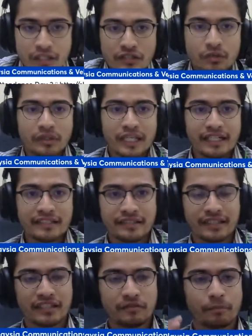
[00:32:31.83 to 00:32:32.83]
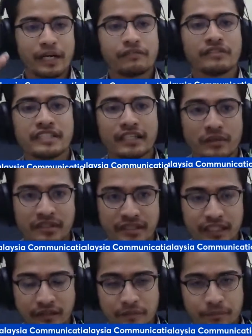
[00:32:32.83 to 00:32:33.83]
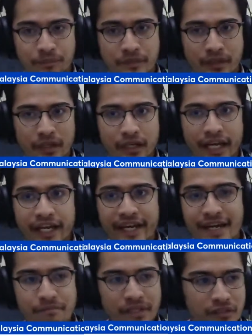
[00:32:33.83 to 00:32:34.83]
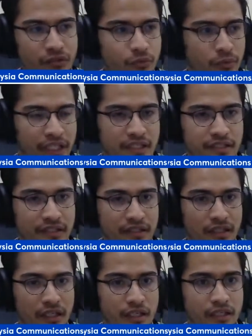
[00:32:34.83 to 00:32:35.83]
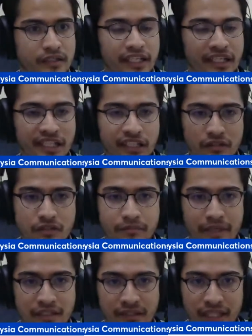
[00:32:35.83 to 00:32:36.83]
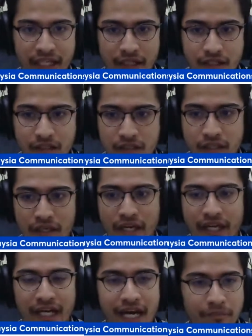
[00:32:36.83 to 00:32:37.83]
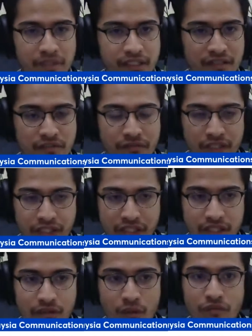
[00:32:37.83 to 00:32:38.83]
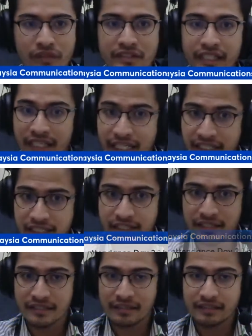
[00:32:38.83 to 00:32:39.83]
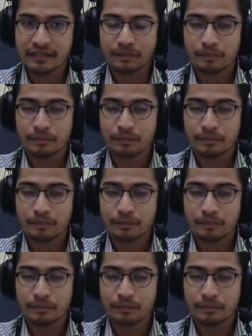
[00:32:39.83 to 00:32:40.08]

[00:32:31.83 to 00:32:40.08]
So there is this privacy concern. And number 2 is they need to maintain an updated version of the signatures.